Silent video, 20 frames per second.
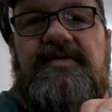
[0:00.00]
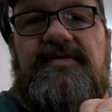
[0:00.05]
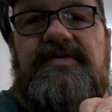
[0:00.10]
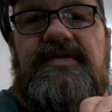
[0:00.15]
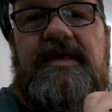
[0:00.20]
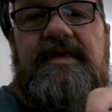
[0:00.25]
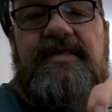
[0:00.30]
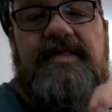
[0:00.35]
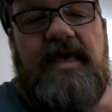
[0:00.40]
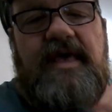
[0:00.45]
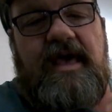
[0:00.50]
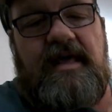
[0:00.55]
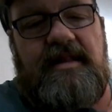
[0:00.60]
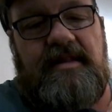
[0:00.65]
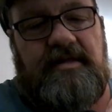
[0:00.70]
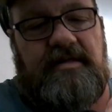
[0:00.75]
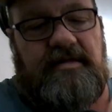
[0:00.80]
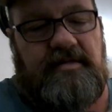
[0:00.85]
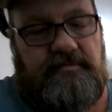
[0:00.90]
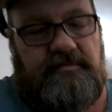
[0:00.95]
see that
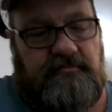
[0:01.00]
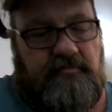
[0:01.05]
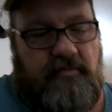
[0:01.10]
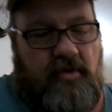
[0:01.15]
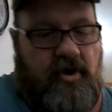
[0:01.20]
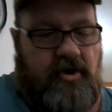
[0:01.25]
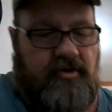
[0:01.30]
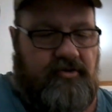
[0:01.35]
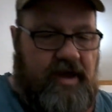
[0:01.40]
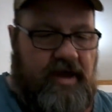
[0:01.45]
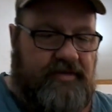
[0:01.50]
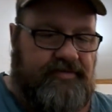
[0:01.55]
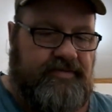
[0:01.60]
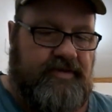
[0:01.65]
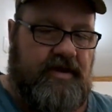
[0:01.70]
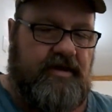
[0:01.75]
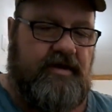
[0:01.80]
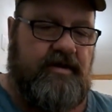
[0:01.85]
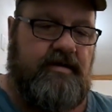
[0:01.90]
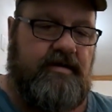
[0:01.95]
little mark right
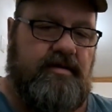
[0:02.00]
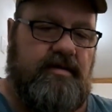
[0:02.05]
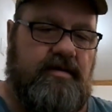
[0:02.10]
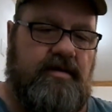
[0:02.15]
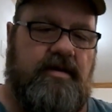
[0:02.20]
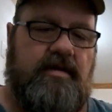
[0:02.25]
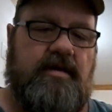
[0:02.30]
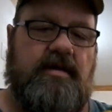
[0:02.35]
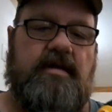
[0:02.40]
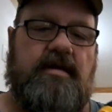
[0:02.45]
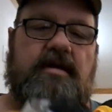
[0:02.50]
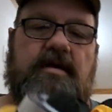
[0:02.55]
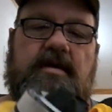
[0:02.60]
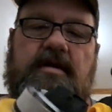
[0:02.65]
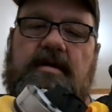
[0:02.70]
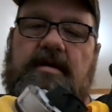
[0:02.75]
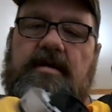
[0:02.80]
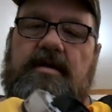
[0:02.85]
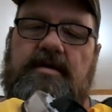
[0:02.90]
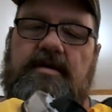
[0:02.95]
there.
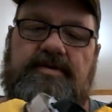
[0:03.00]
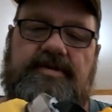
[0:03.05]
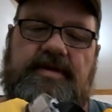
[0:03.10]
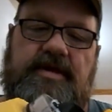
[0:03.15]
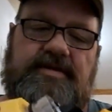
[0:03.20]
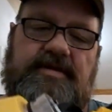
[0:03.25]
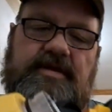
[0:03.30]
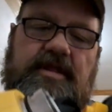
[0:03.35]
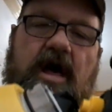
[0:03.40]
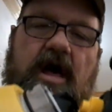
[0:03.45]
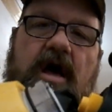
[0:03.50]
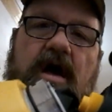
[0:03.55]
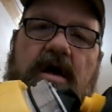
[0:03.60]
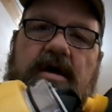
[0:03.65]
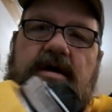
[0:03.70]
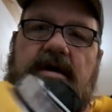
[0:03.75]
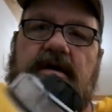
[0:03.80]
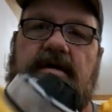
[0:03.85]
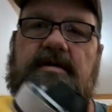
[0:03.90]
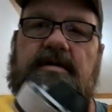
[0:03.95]
It says
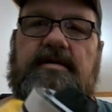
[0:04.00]
lock